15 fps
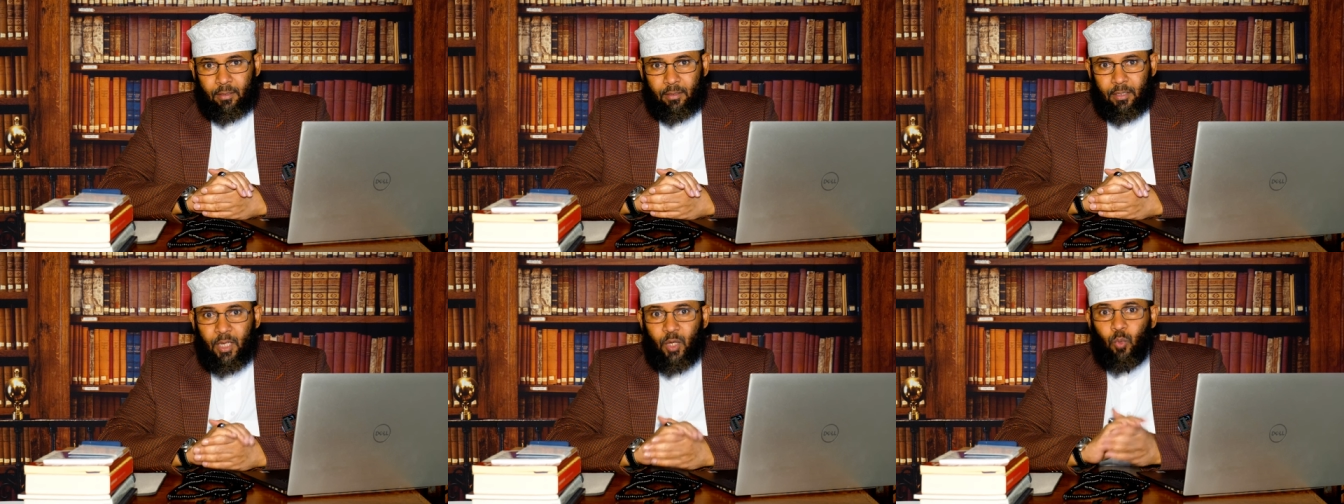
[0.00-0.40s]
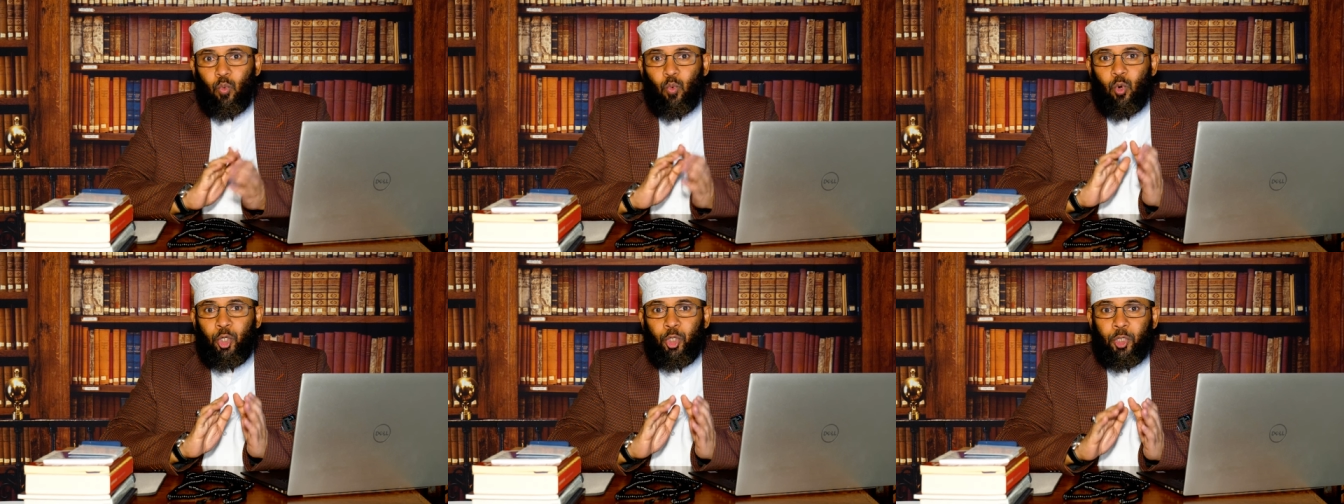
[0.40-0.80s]
They
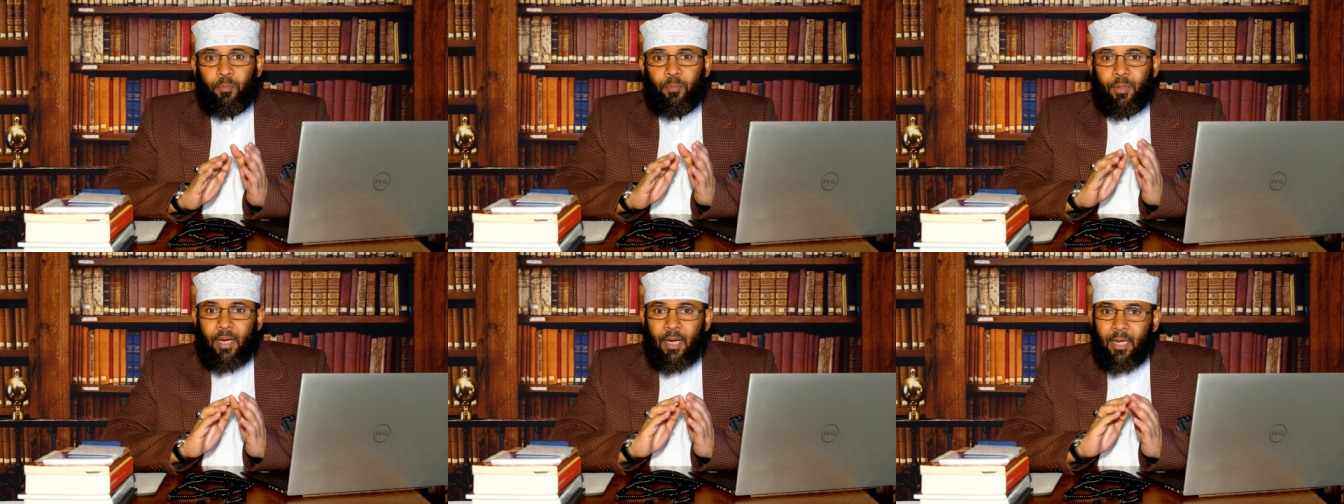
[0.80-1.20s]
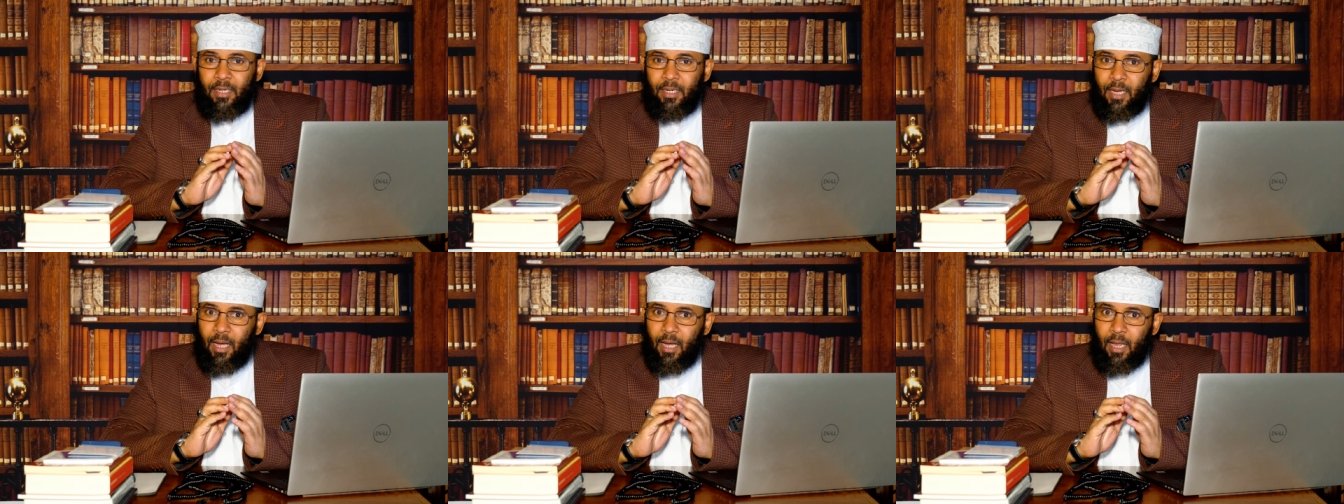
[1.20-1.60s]
worship cat
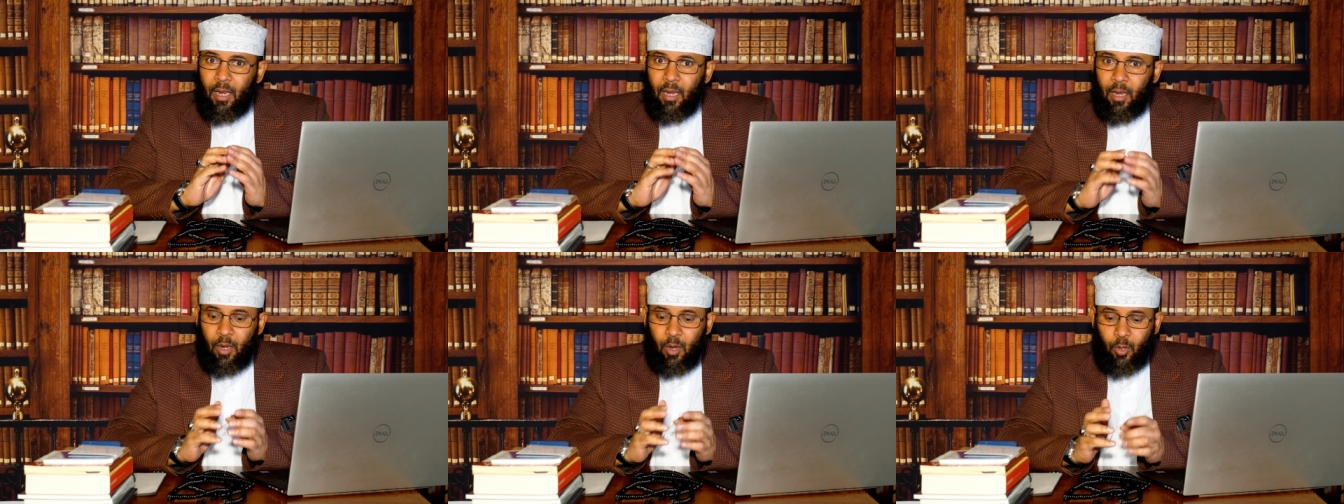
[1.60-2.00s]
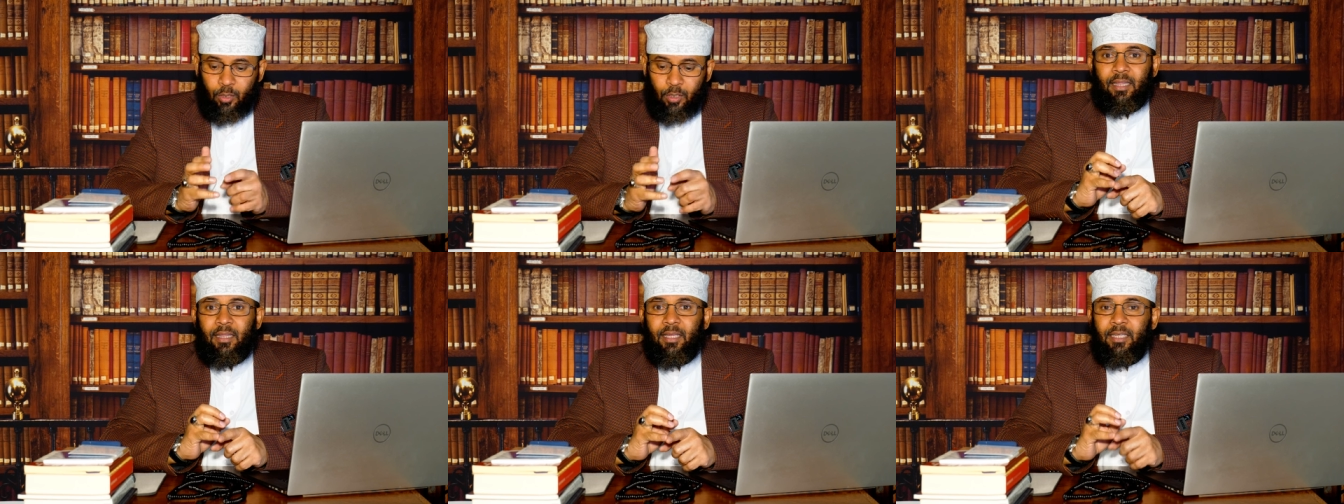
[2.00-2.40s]
a
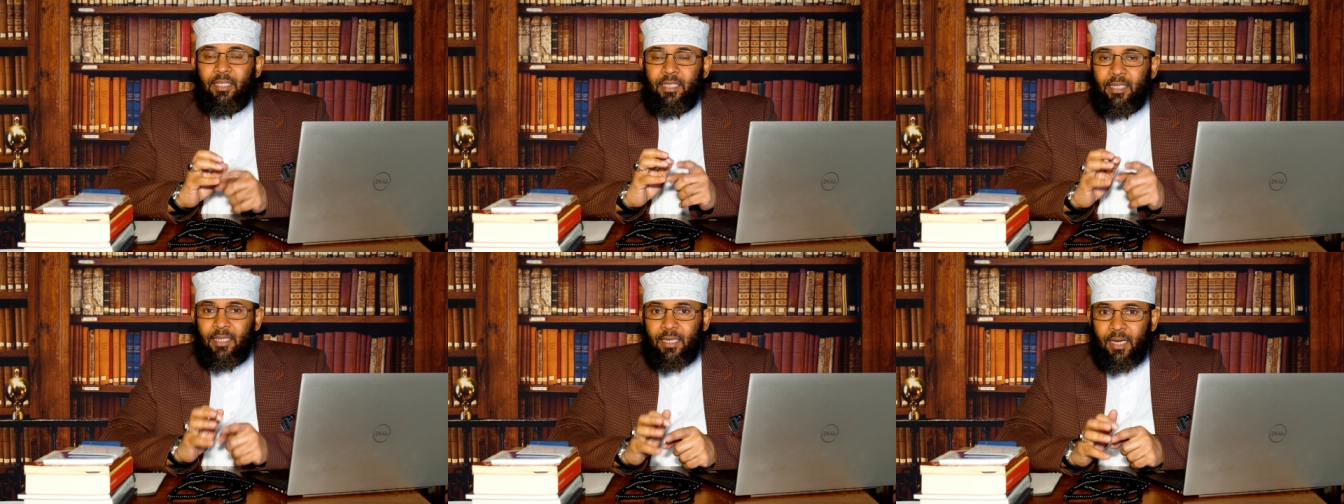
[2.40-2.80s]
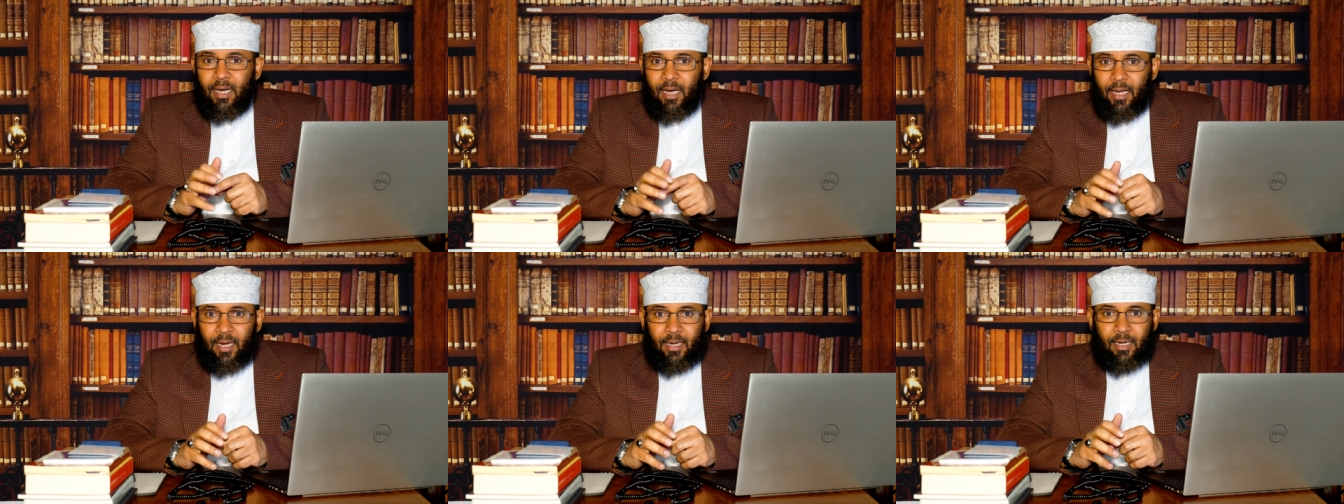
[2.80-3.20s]
lot. They see cat.